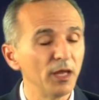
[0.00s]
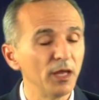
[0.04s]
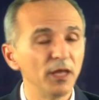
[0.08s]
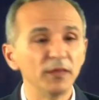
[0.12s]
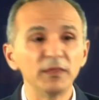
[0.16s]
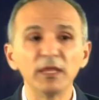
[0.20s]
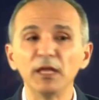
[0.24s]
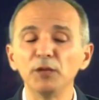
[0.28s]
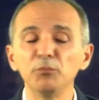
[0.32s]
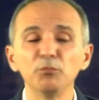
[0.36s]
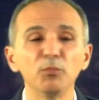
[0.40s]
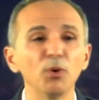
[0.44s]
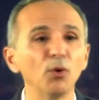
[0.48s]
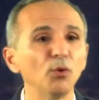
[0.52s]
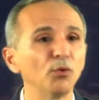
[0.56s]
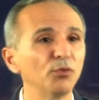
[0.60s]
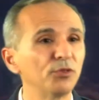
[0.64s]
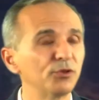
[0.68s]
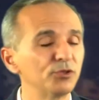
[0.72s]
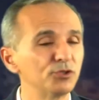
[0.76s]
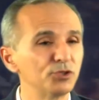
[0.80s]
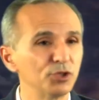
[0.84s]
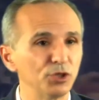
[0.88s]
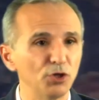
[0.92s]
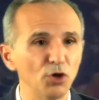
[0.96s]
then
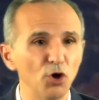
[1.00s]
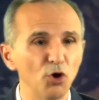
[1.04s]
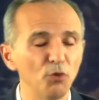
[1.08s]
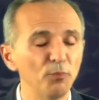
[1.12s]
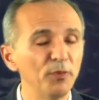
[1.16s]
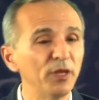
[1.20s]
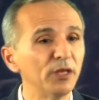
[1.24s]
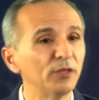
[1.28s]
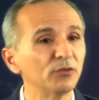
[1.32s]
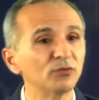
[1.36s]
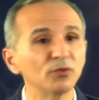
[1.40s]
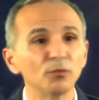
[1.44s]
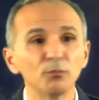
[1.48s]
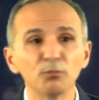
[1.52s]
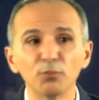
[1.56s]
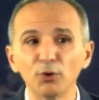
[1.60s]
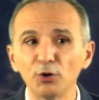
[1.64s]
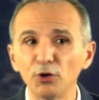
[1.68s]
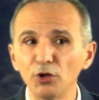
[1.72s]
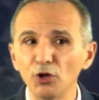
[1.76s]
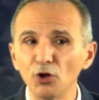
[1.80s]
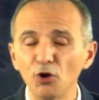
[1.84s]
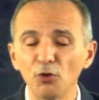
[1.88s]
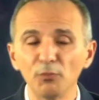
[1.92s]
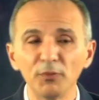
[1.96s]
both genomics,
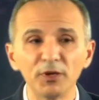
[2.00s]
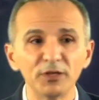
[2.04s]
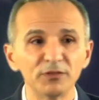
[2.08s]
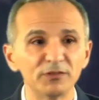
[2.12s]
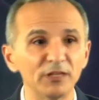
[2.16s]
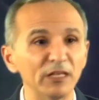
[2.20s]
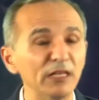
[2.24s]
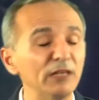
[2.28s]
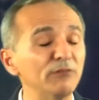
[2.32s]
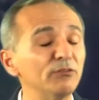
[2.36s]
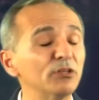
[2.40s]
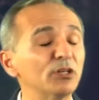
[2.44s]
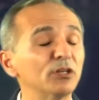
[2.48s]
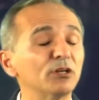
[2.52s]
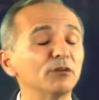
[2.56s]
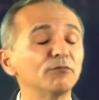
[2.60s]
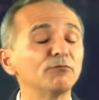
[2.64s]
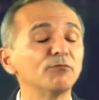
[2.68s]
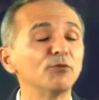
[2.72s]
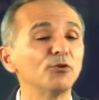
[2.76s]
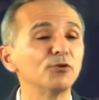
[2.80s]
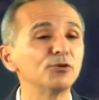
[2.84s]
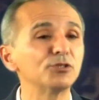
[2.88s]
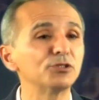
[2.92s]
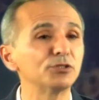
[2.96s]
proteomics, and even the
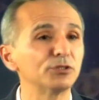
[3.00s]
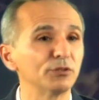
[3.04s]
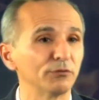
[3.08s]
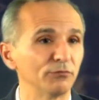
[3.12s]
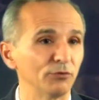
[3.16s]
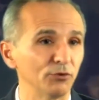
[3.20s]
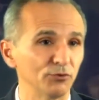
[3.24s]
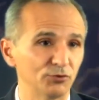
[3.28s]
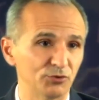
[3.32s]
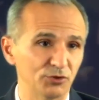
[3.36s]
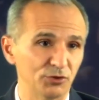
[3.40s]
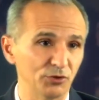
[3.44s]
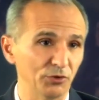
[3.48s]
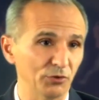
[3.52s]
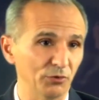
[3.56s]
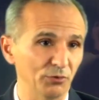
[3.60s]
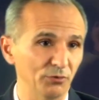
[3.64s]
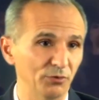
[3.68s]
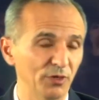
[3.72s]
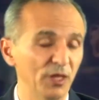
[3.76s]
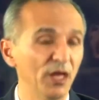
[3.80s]
convergence of those two